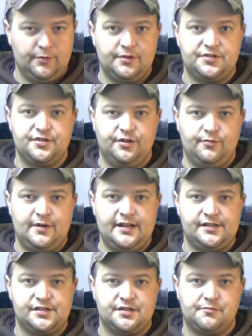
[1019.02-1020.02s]

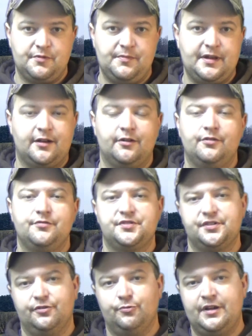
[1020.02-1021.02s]
Silhouettes, we make our own
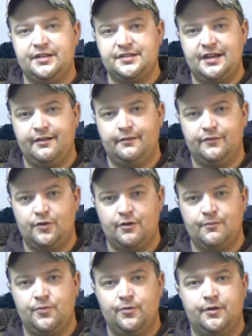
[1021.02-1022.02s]
silhouettes out of
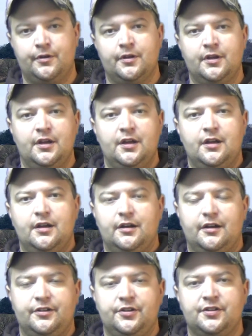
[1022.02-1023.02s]
hardboard.
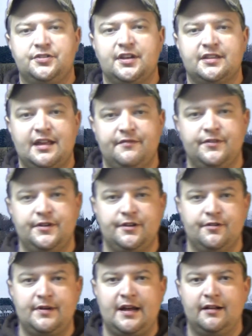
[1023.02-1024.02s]
You can check that
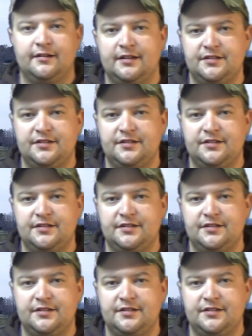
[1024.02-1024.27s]
video out.